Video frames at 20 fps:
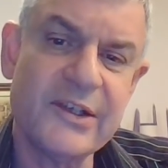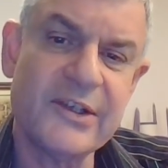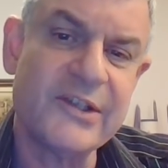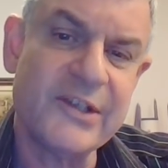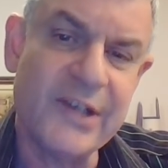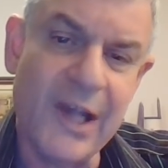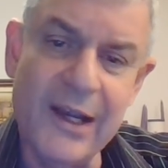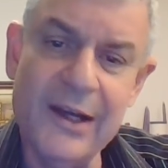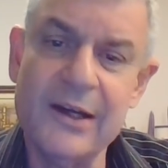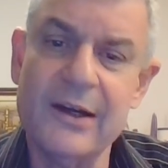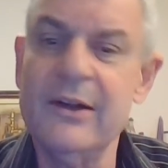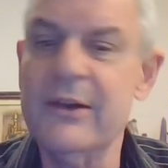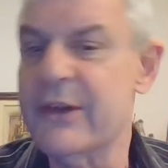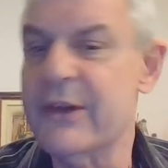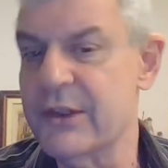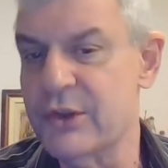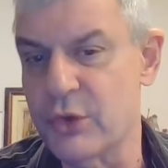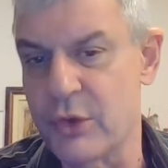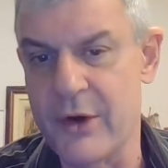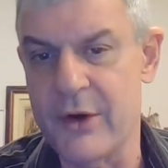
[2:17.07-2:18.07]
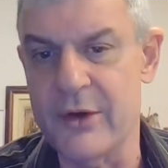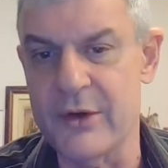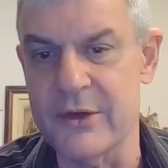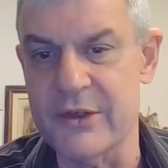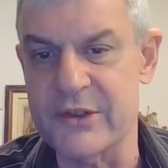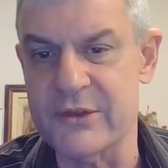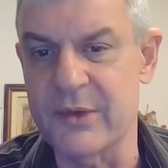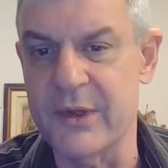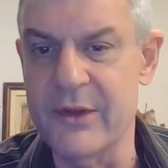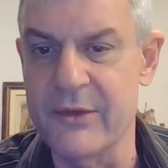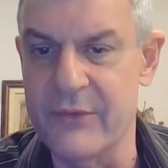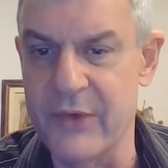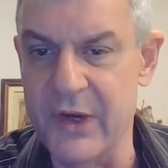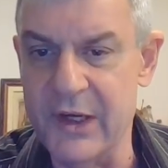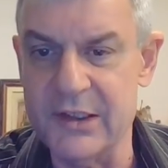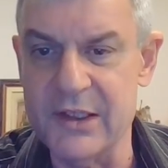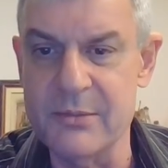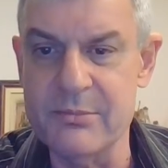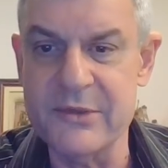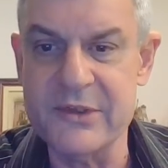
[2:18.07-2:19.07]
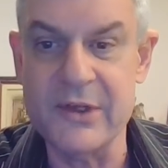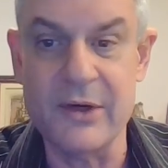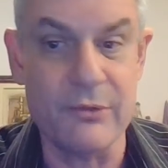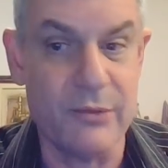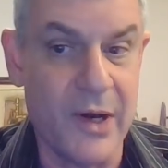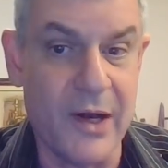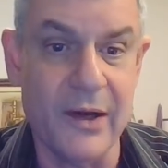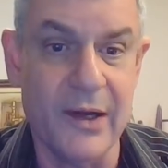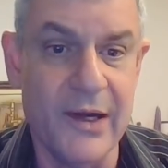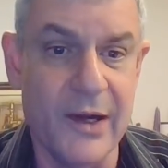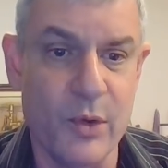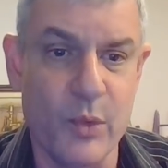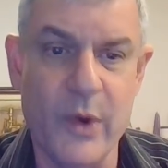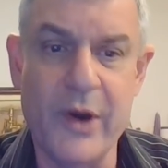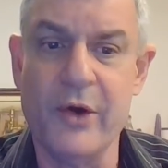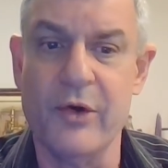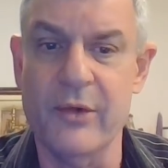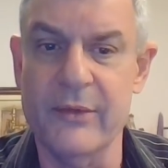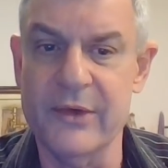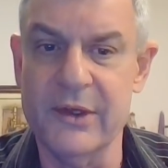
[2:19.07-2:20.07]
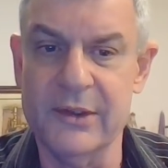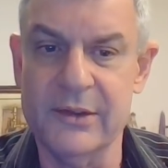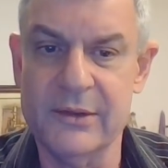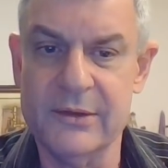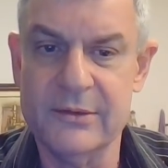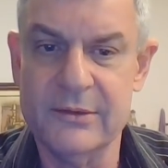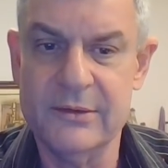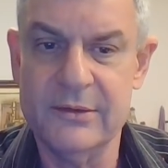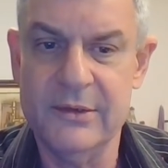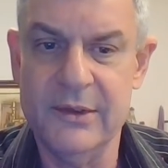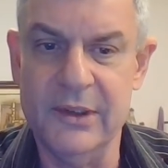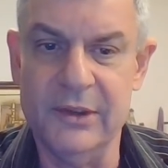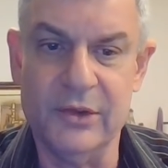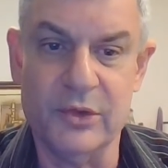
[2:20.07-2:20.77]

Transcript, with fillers: a cycle that occurs when the victims are rarely aware of it.